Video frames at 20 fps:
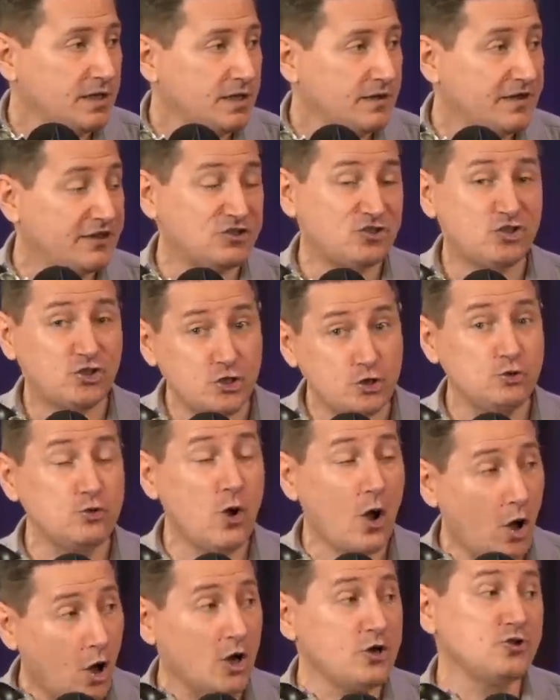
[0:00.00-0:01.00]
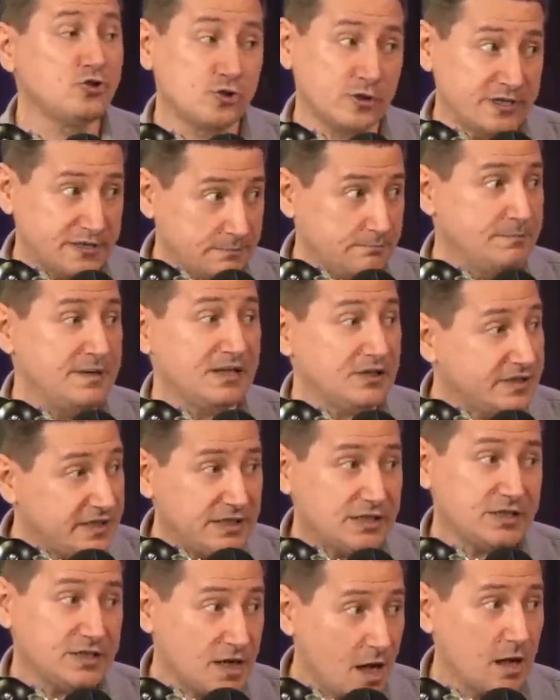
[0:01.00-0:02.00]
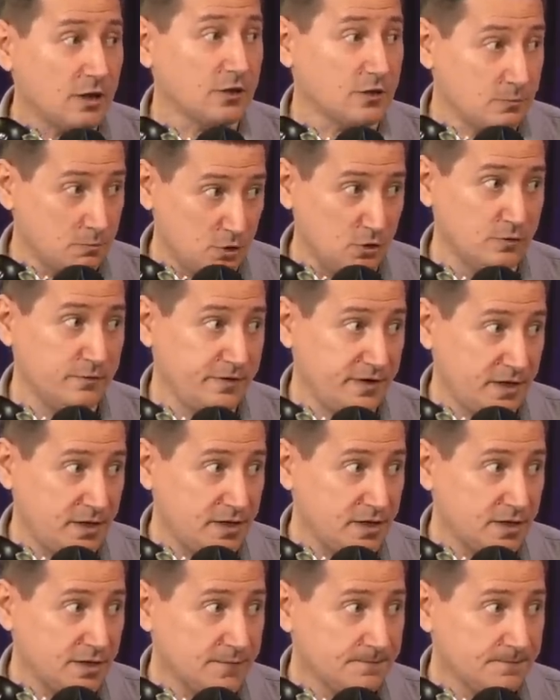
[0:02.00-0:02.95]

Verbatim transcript: this $200 million movie